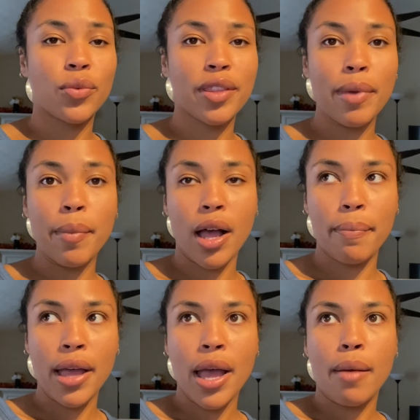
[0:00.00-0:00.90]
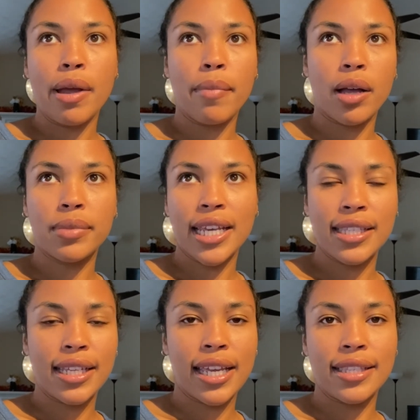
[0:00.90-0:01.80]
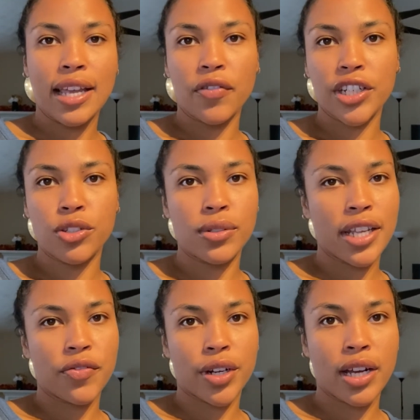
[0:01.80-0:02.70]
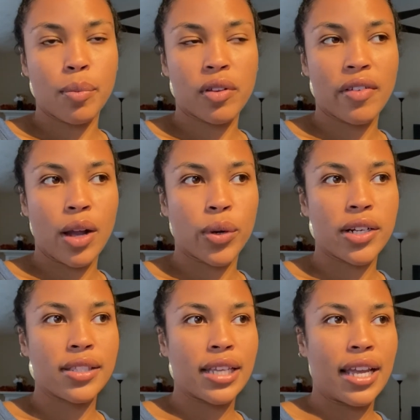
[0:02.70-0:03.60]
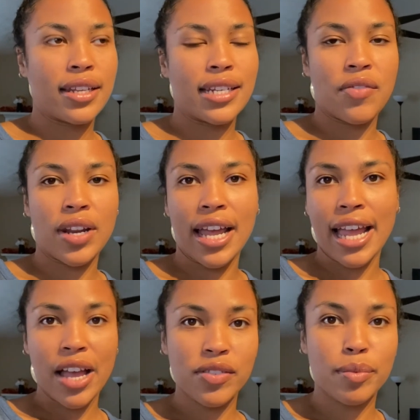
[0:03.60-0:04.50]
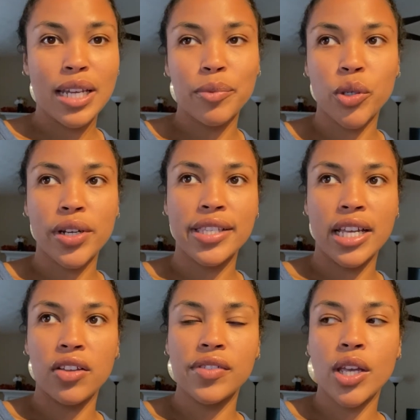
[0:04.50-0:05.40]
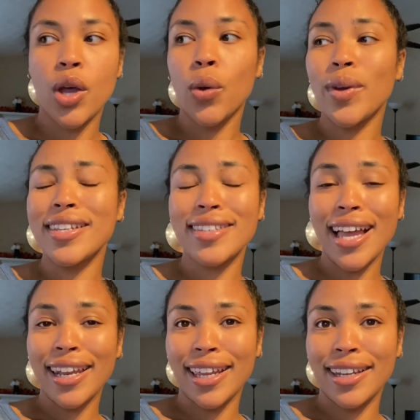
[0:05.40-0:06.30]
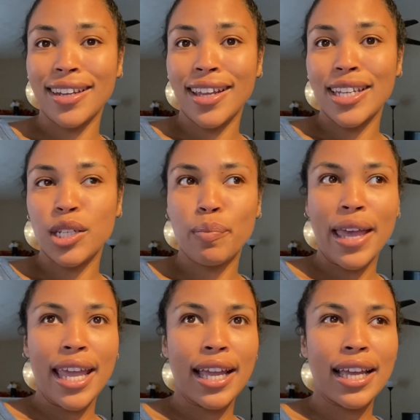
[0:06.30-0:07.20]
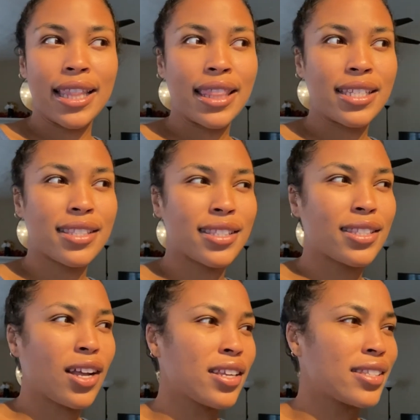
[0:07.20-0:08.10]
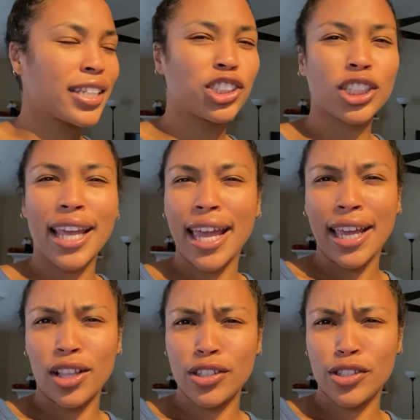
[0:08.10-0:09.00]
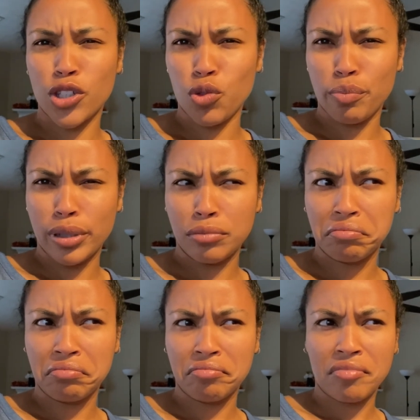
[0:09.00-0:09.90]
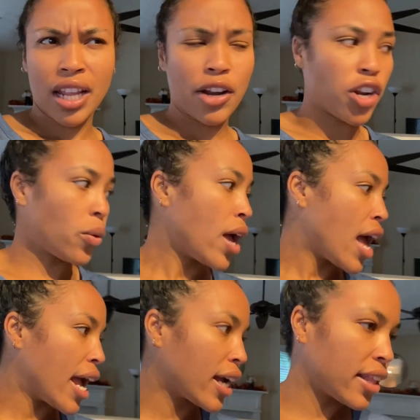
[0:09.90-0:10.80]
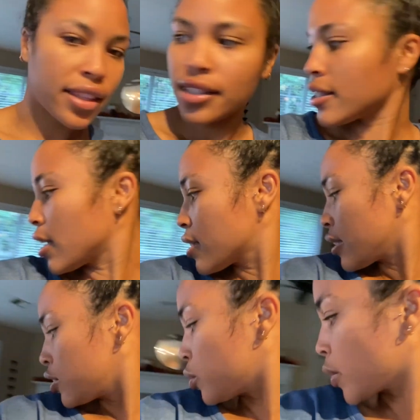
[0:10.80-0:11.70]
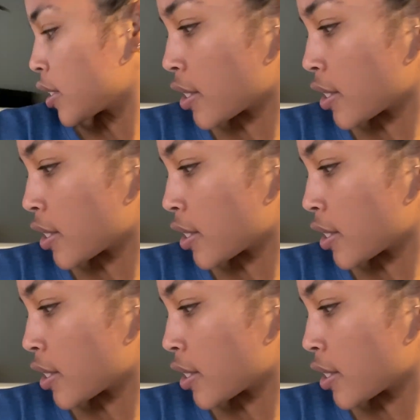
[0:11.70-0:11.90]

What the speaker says: with my mom. My mom takes the kids every Tuesday for a couple of hours, and Dev and I have some time to ourselves. We decided to make this sausage kale soup. I don't know. I got this sausage. Where is